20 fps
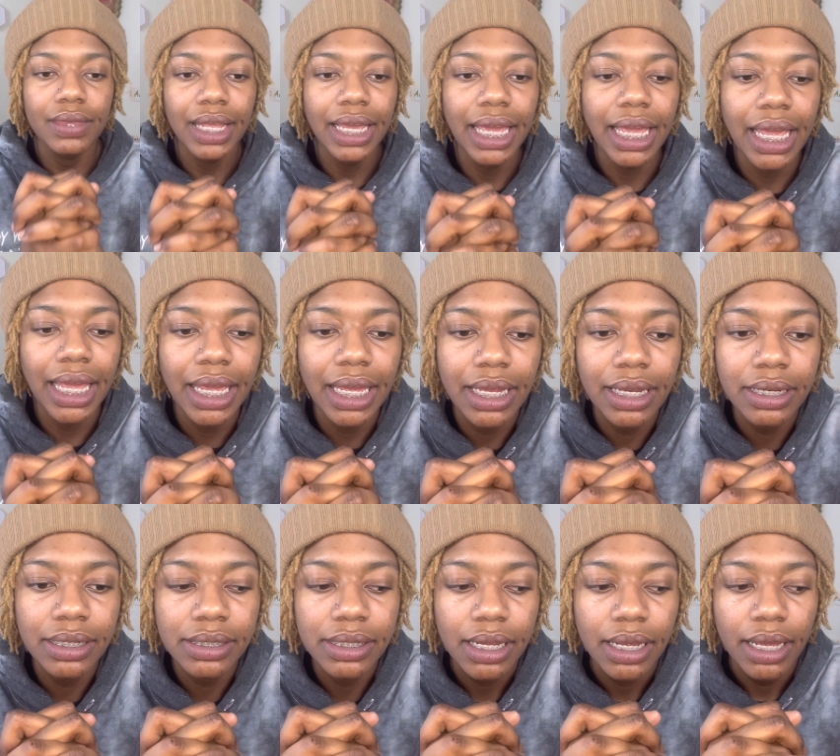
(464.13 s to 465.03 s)

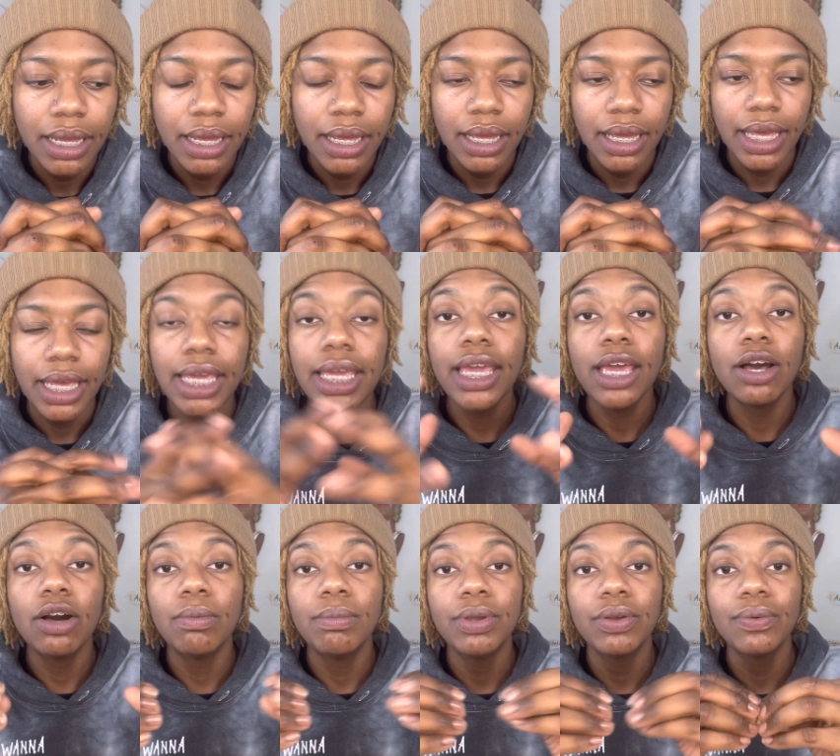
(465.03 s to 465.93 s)
And he
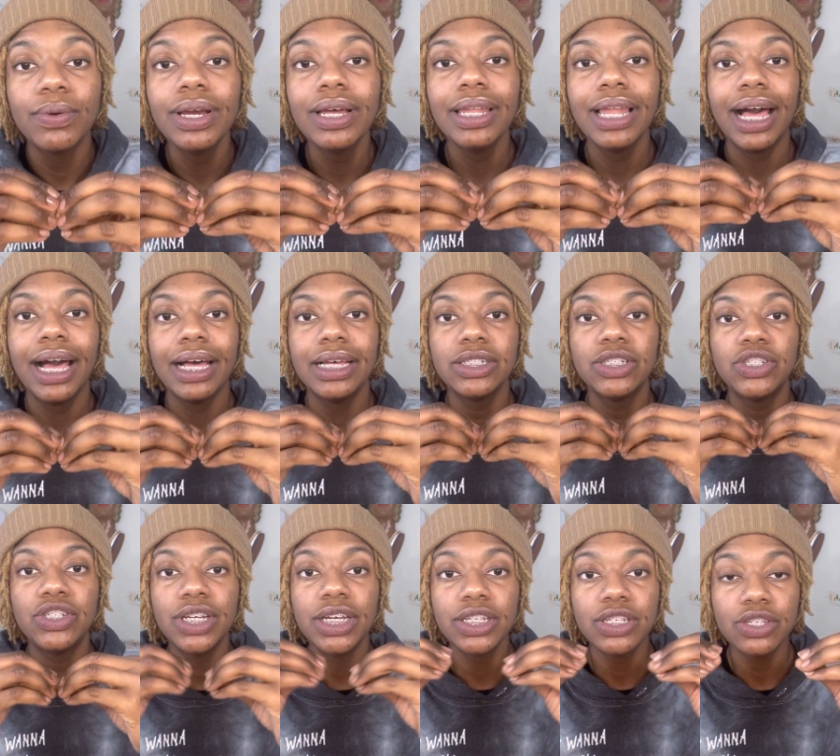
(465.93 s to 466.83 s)
helped me realize
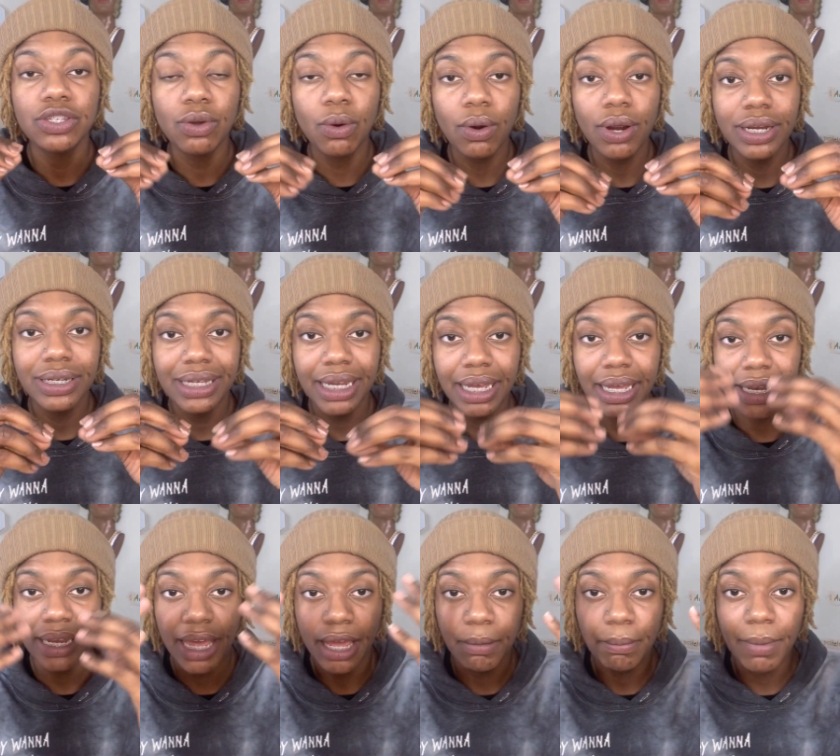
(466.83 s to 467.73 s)
just your
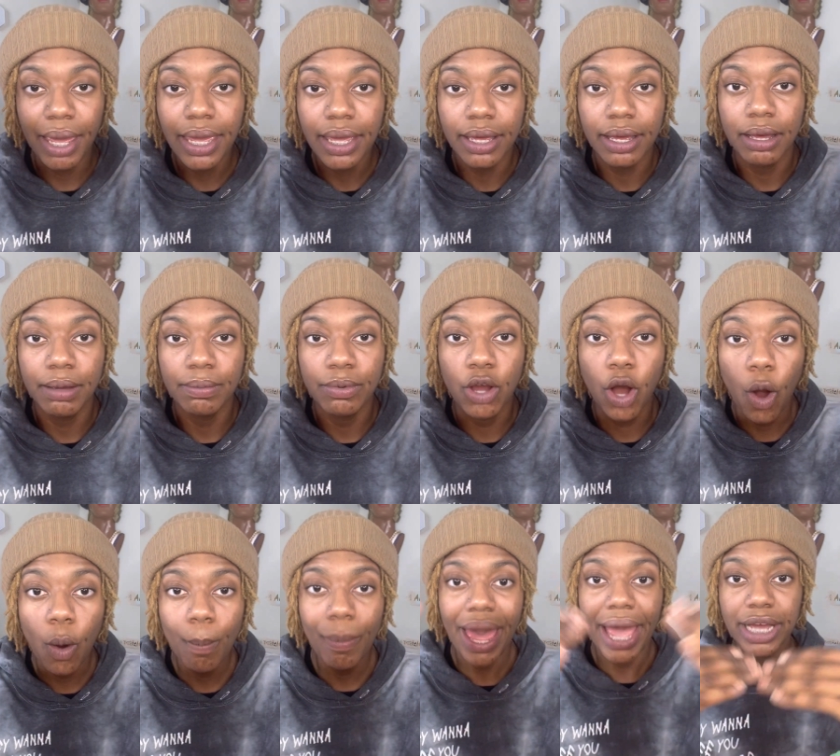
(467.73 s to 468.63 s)
DNA makeup.
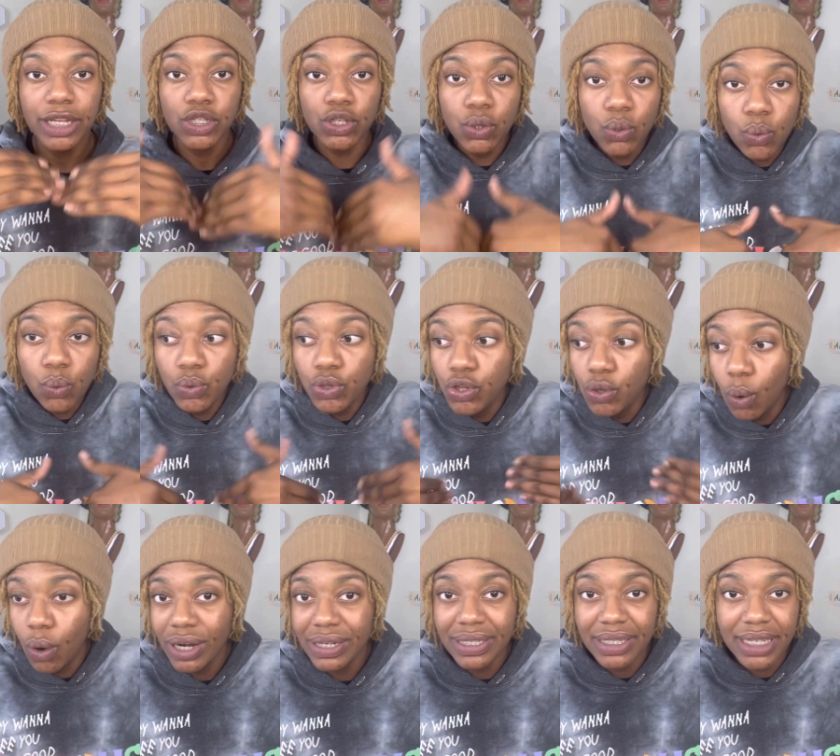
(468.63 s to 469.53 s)
Go back to
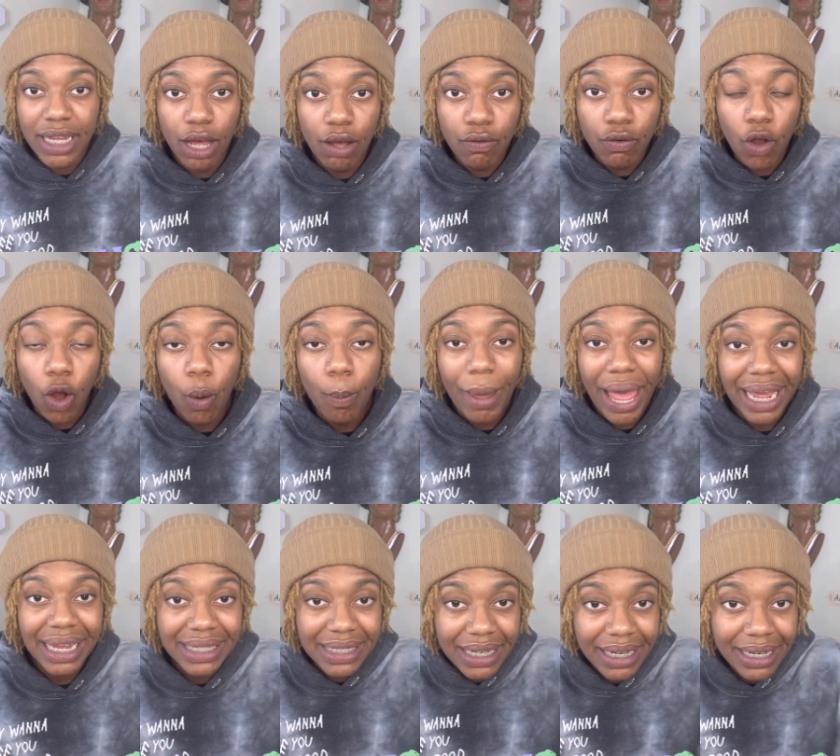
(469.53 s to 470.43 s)
yourself. Go
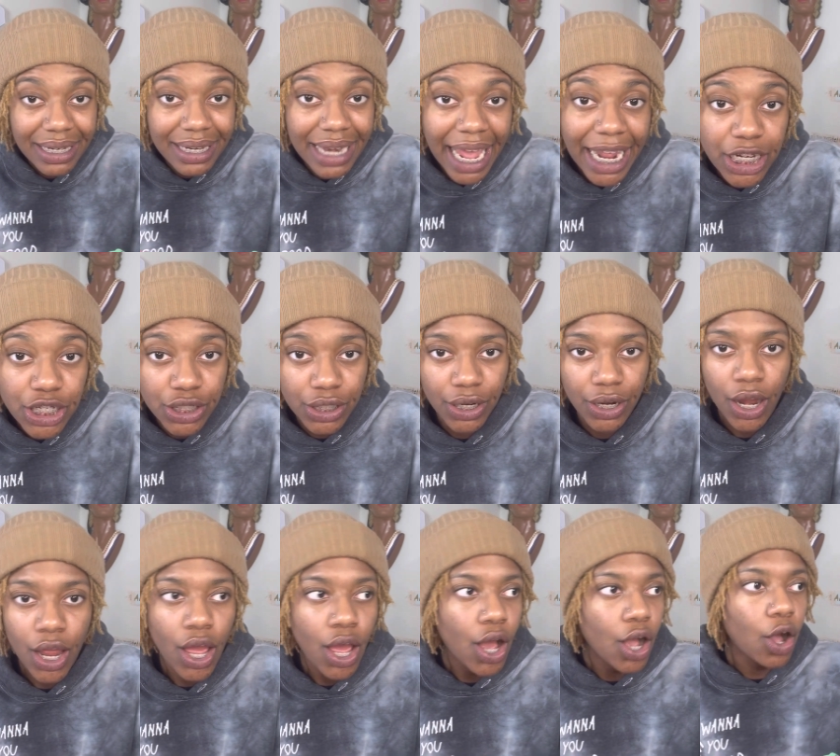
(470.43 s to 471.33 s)
back to nature.
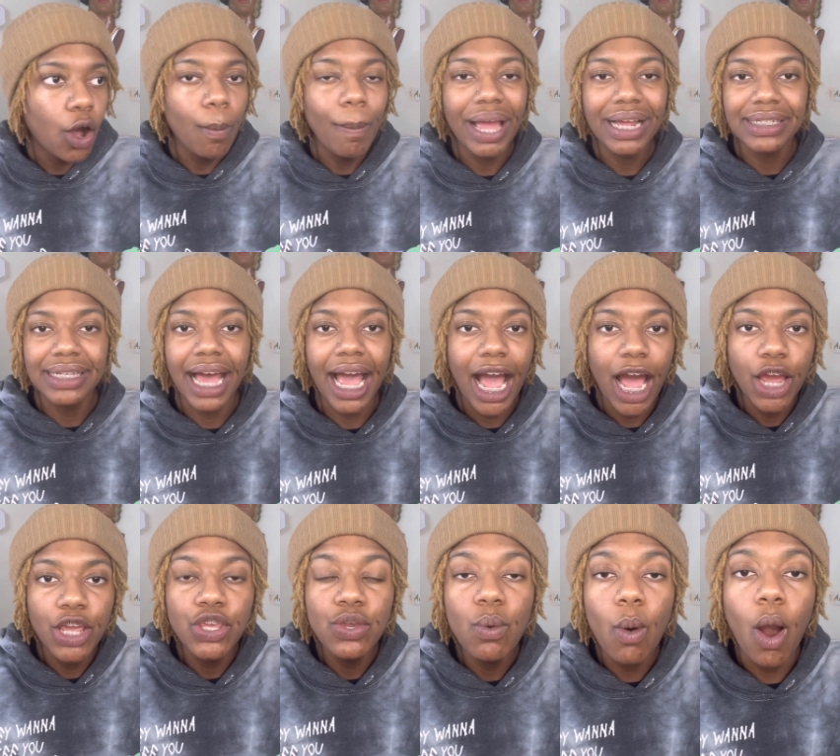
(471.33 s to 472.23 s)
Go back to how
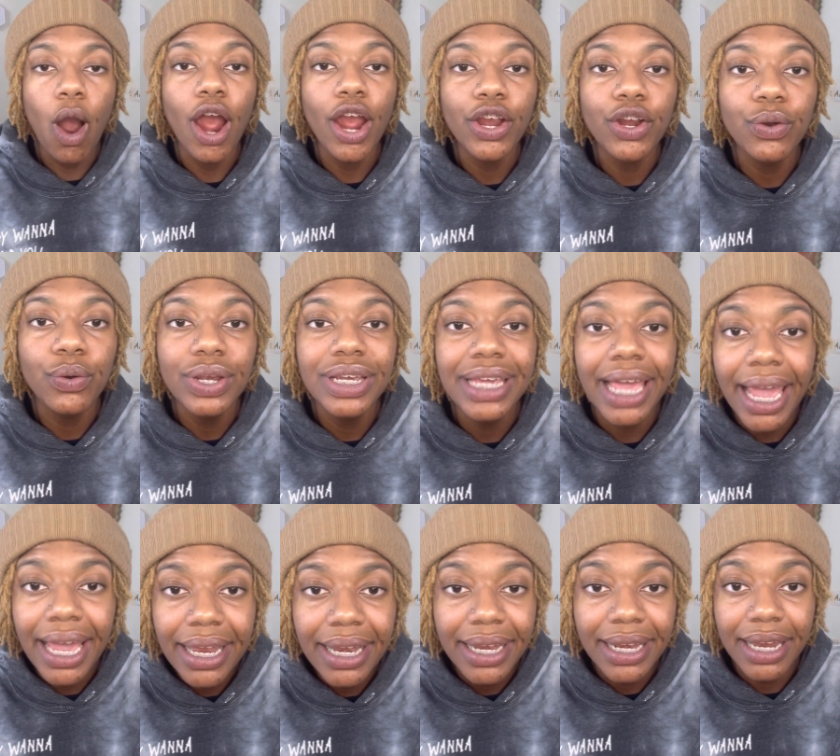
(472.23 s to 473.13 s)
you are
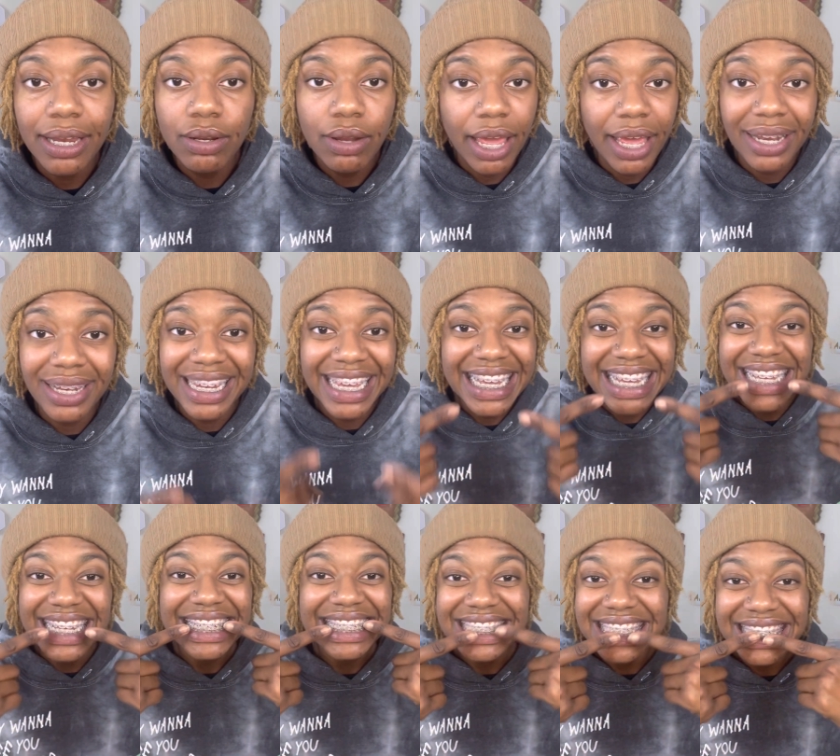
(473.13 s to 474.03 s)
created. And, and
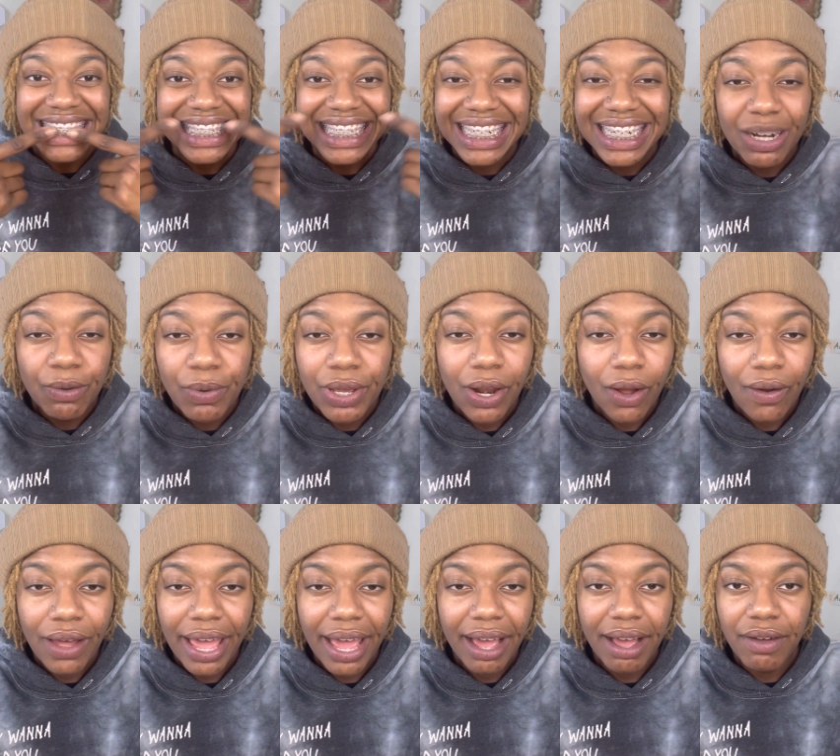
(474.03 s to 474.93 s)
we don't
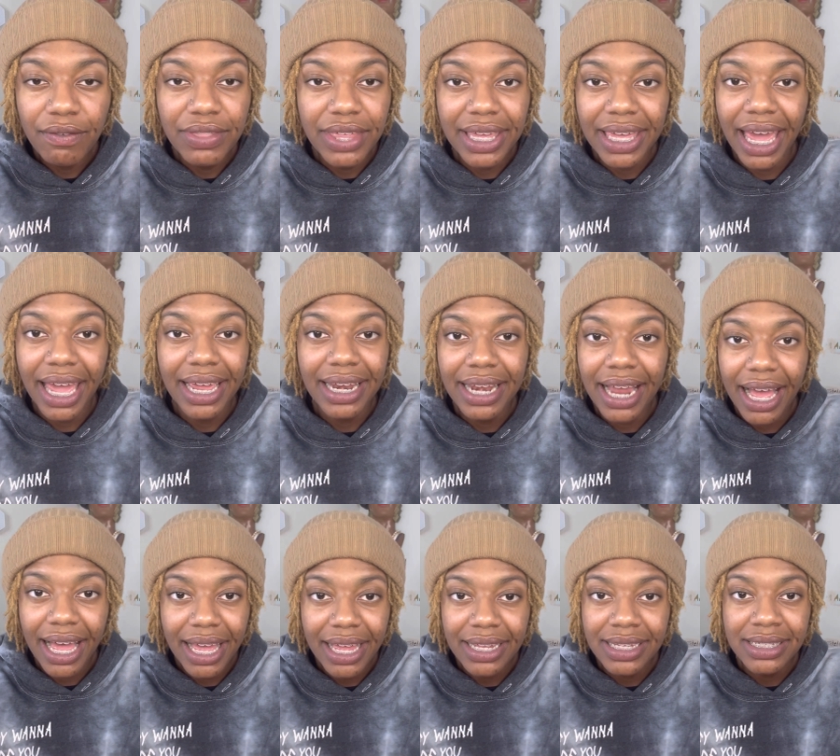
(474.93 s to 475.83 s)
have the
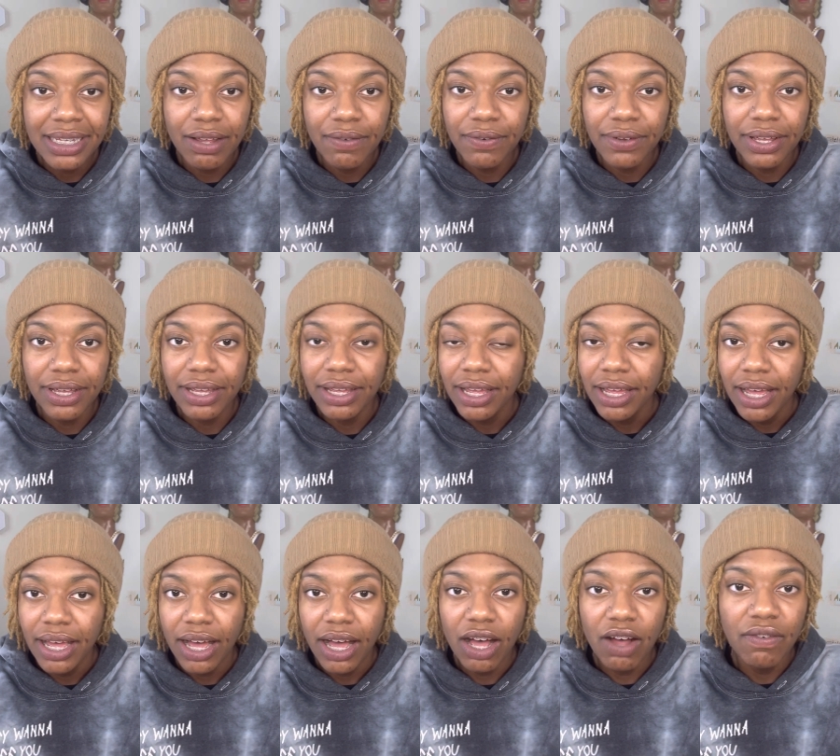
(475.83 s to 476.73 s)
canines of a,
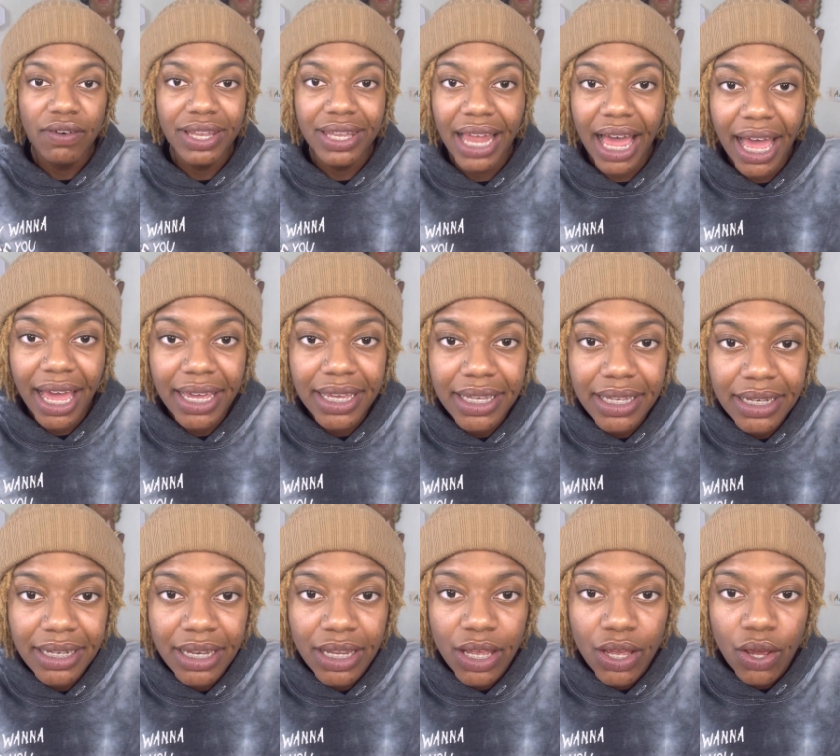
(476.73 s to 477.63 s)
of a
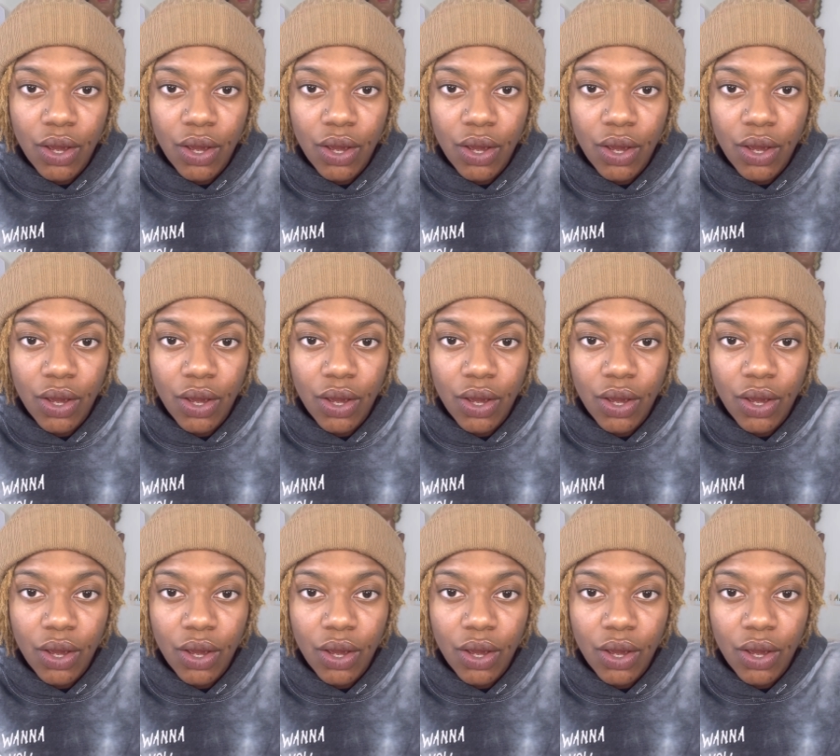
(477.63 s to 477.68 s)
lion.